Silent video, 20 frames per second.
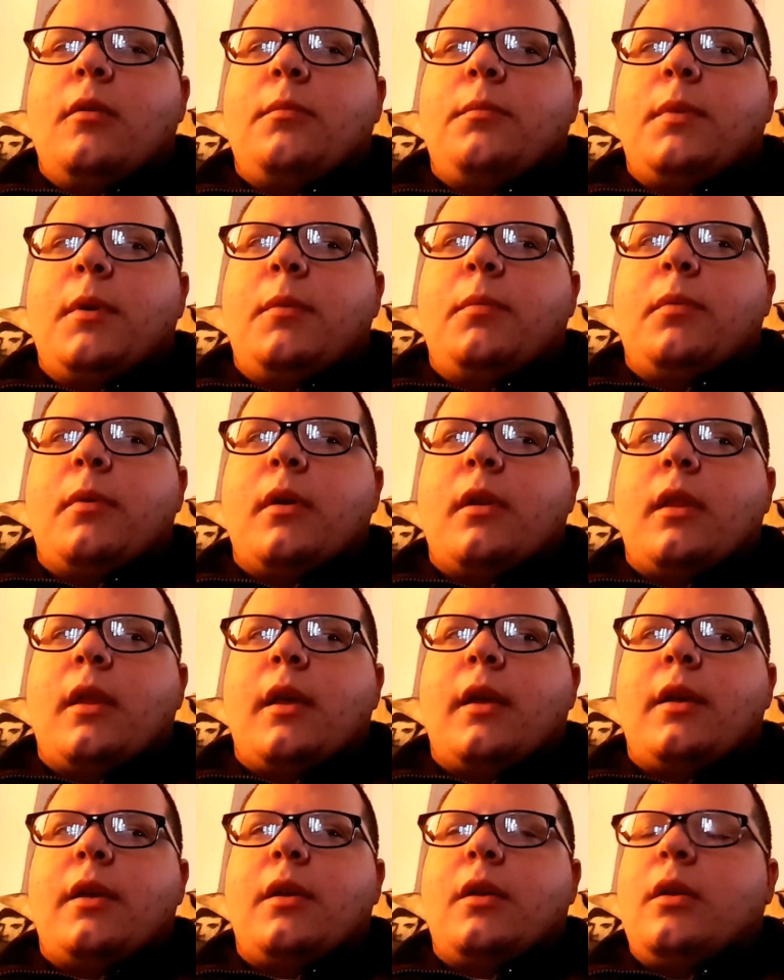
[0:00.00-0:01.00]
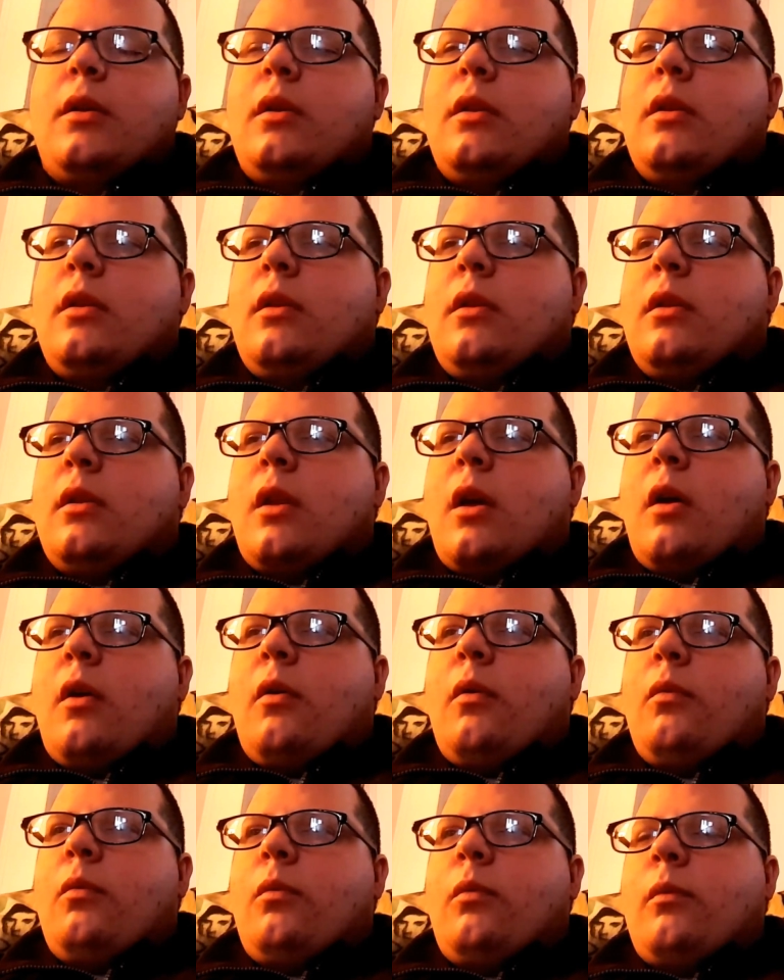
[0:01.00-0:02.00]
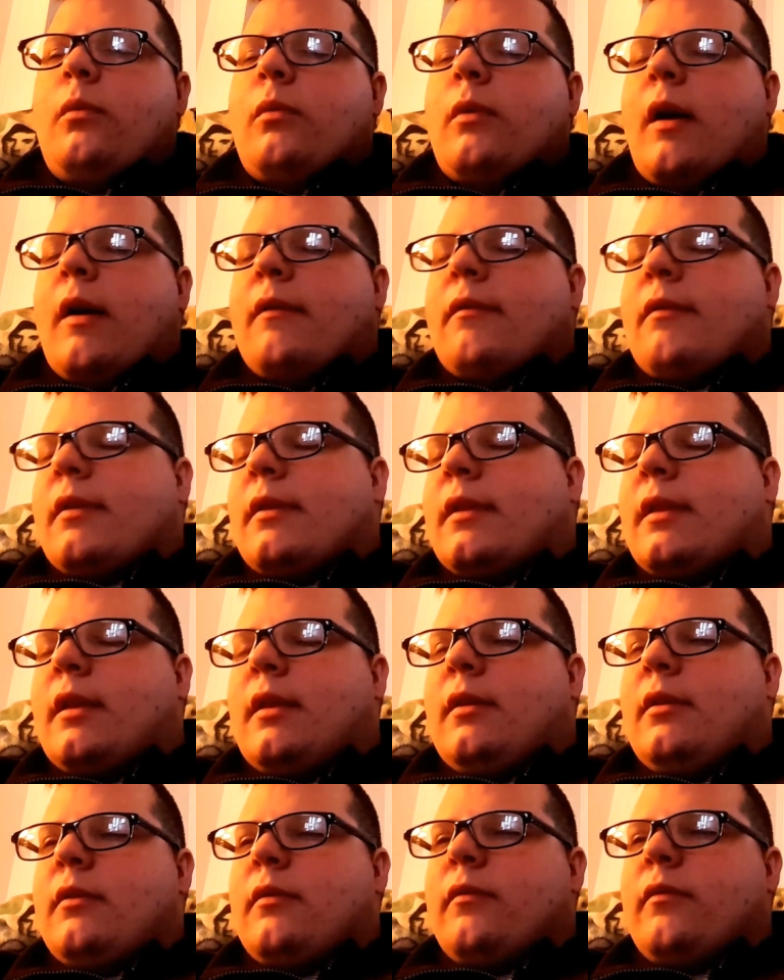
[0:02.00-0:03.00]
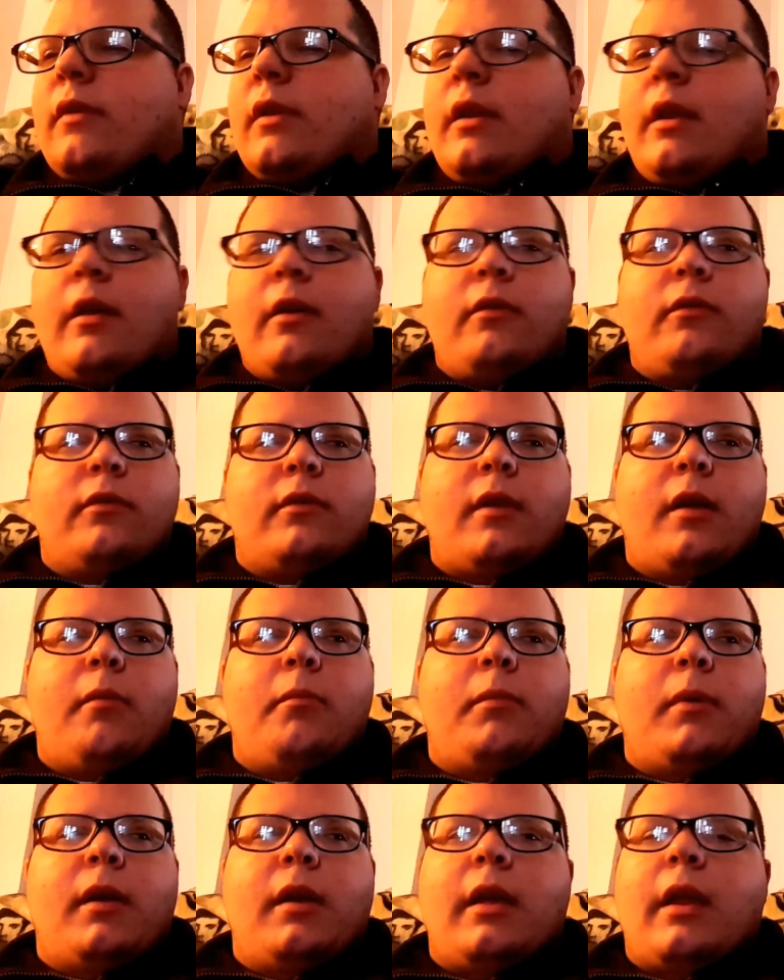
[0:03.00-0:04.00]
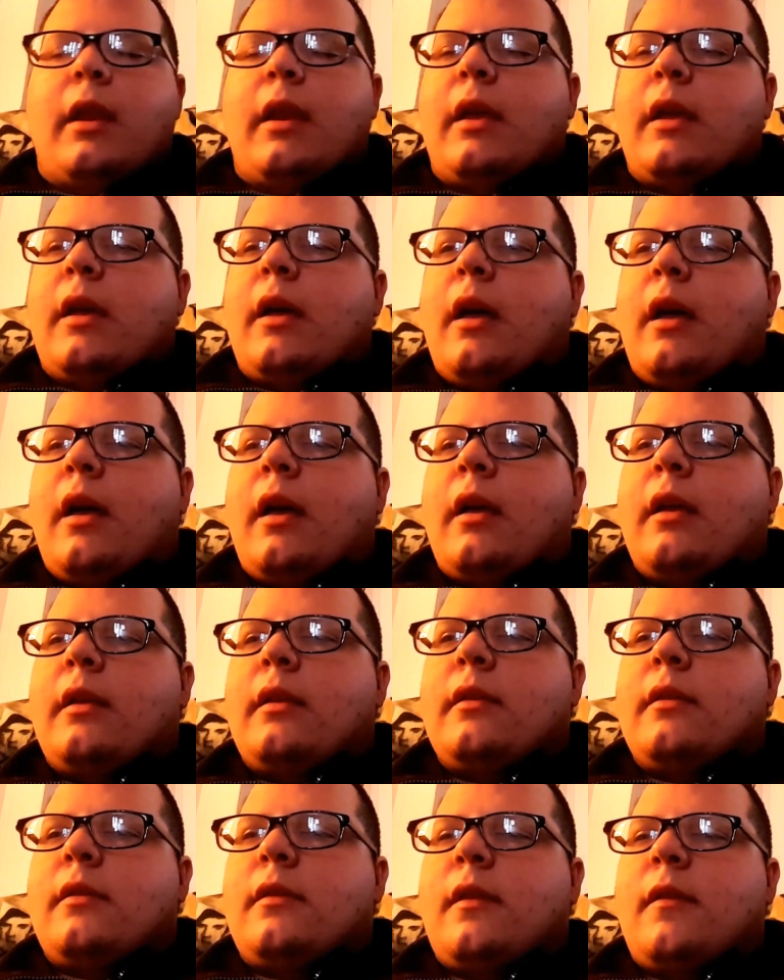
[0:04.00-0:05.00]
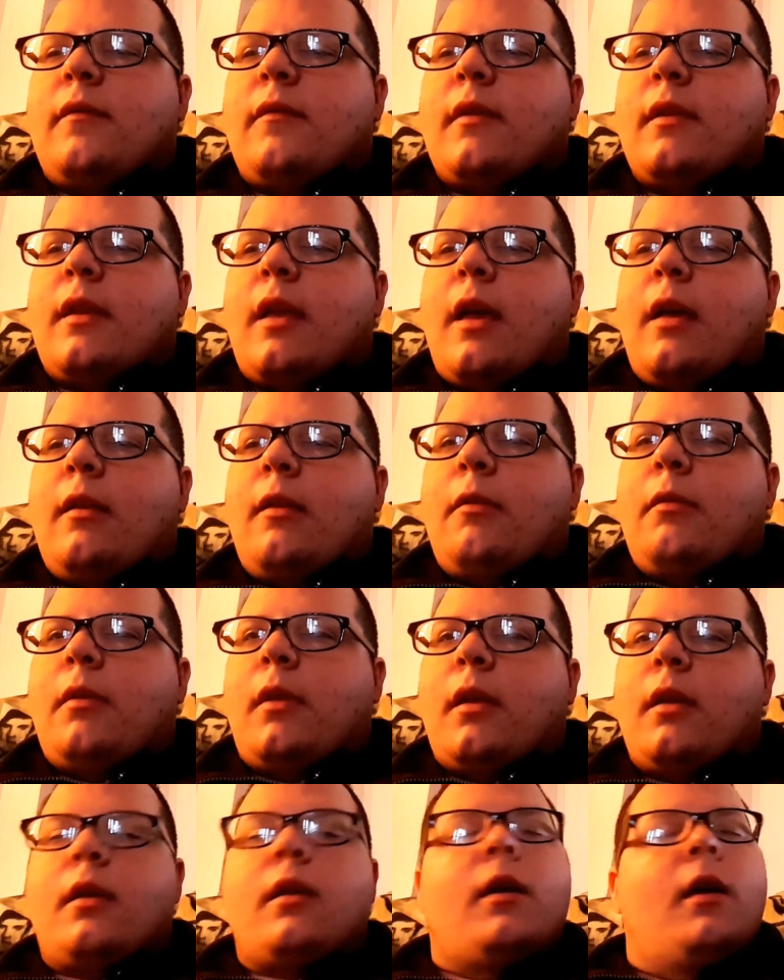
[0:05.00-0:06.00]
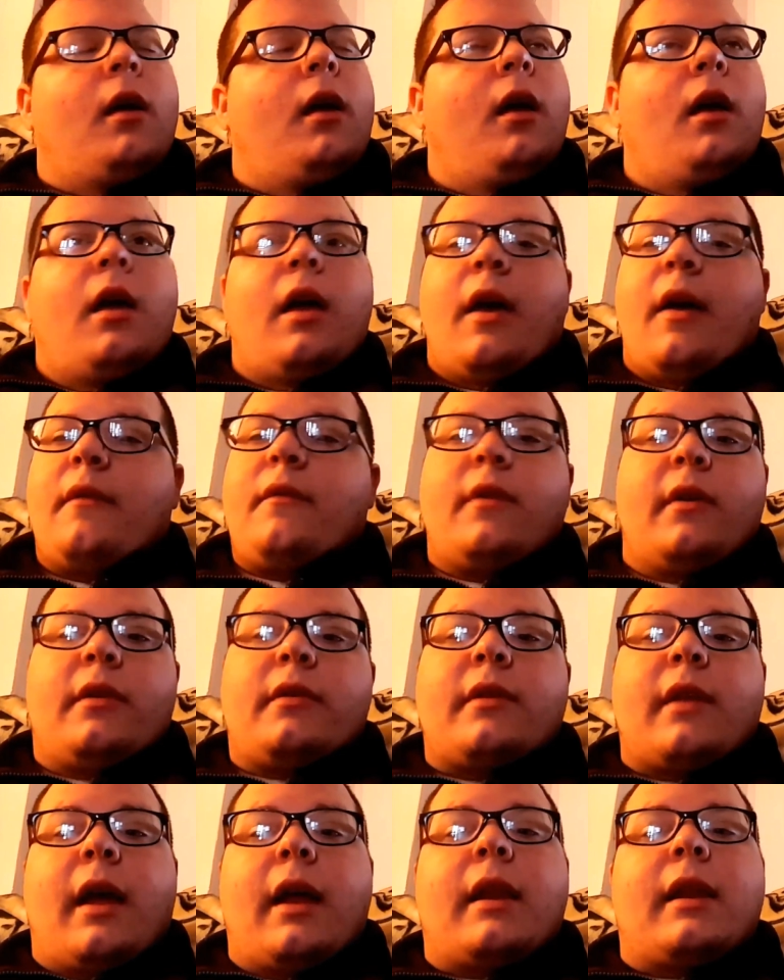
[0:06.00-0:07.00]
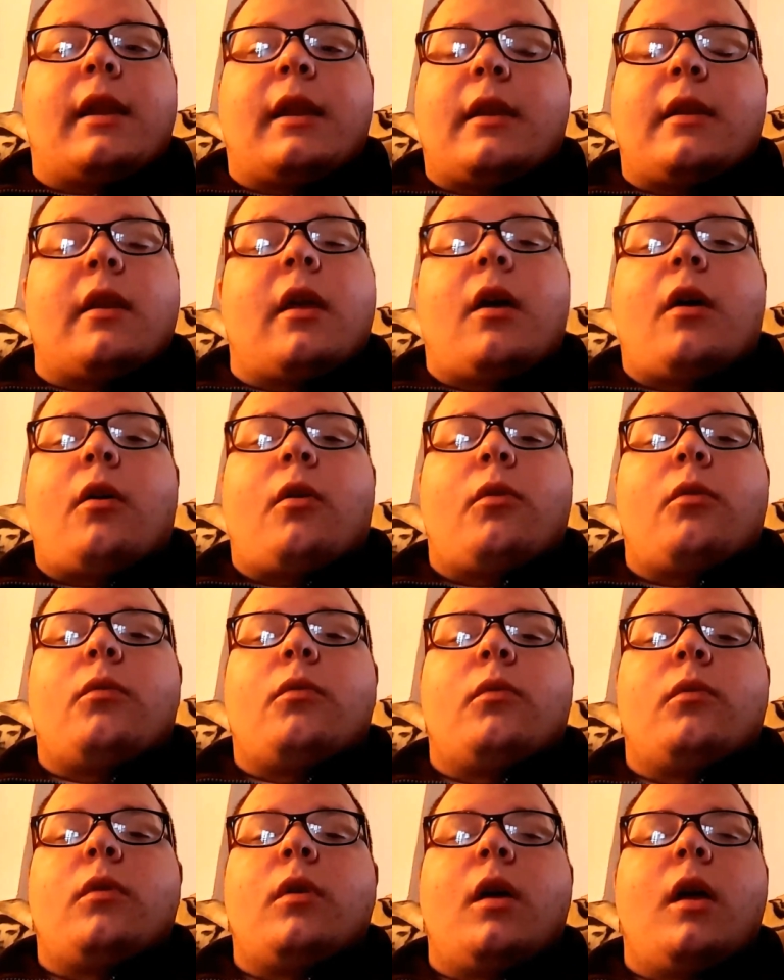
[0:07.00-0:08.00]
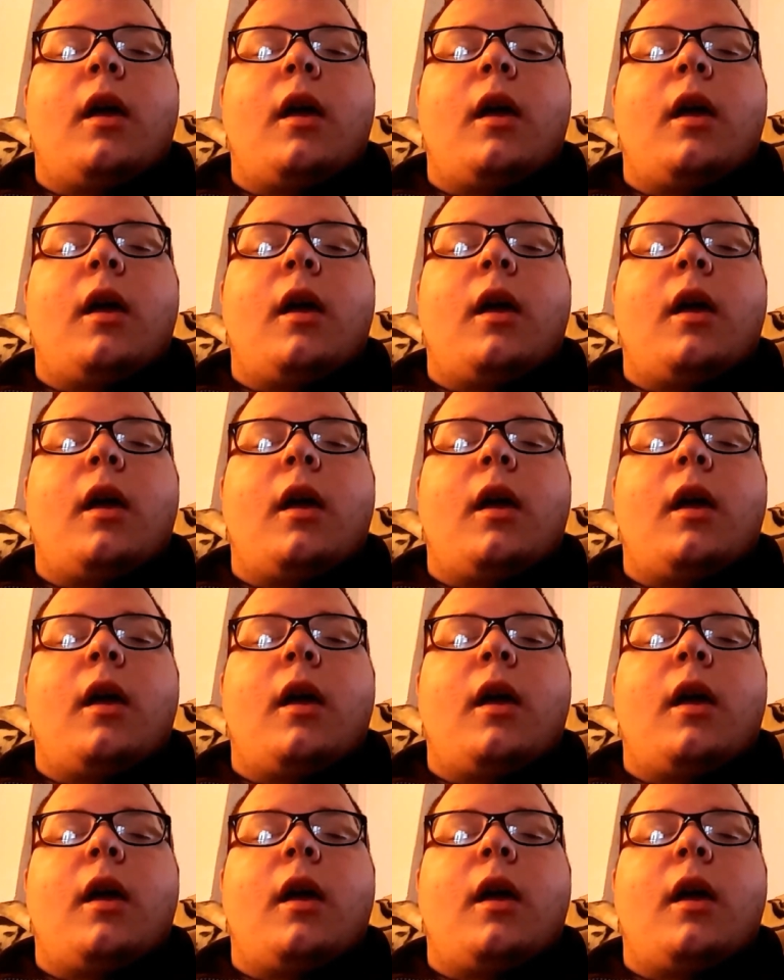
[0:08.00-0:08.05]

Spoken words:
people are like, "Have you seen your videos? They've been getting cut," and stuff like that. And I was like, at first, I didn't know.